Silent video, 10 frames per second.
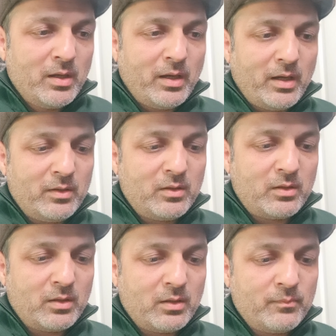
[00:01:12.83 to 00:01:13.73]
and
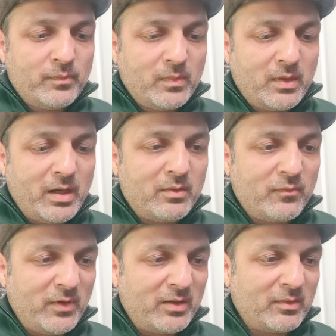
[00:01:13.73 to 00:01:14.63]
that
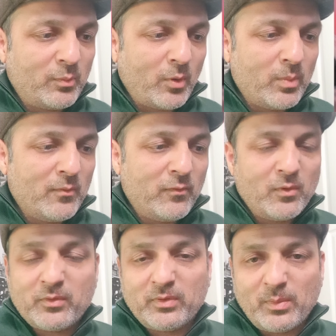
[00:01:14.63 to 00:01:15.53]
fixed the problem
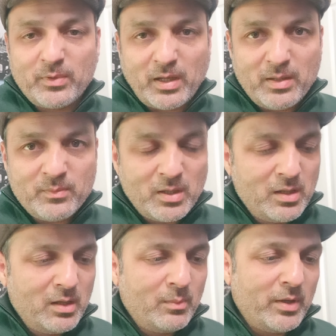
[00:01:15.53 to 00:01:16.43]
for some time,
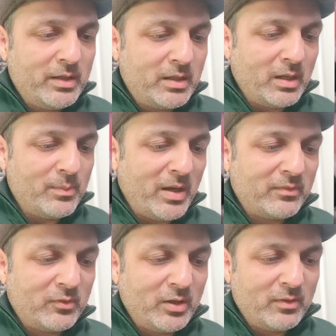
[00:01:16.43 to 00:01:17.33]
but it came
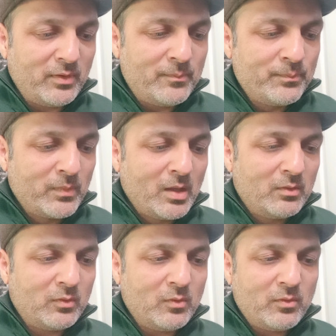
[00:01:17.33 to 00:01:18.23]
back straight away.
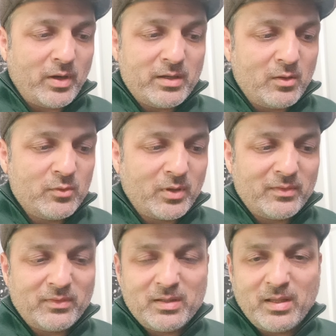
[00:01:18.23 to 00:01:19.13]
So right now you
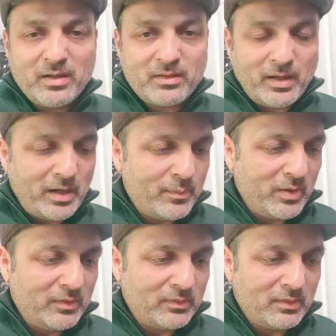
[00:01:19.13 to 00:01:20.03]
can see that the
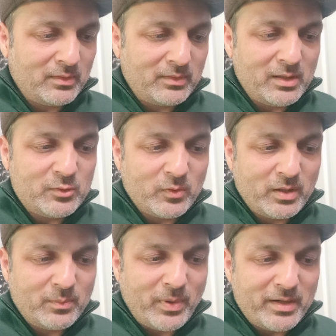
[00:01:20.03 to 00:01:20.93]
app is still
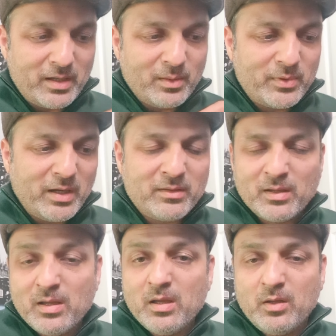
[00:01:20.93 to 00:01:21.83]
showing pending
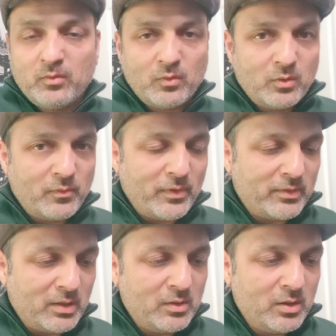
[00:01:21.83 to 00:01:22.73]
update. So the
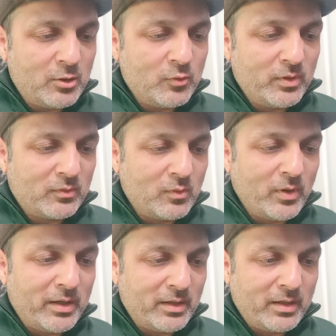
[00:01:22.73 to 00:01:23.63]
first thing you need to do is go
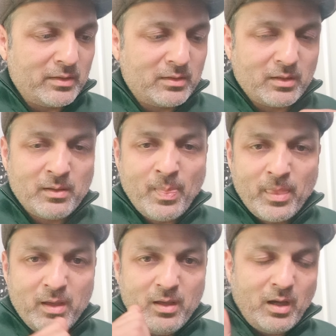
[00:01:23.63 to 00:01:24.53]
ahead and
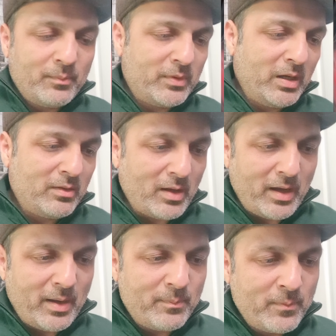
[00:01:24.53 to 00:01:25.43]
update the
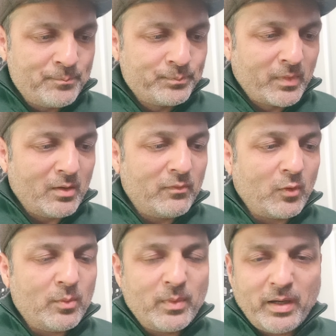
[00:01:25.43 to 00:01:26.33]
app
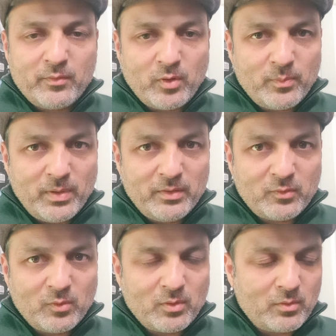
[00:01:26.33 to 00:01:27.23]
from Android Play
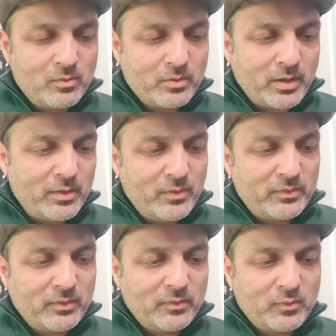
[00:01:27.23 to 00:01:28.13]
Store or
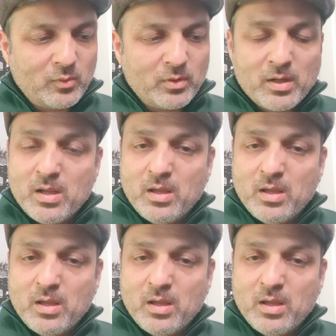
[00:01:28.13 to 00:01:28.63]
iOS Store.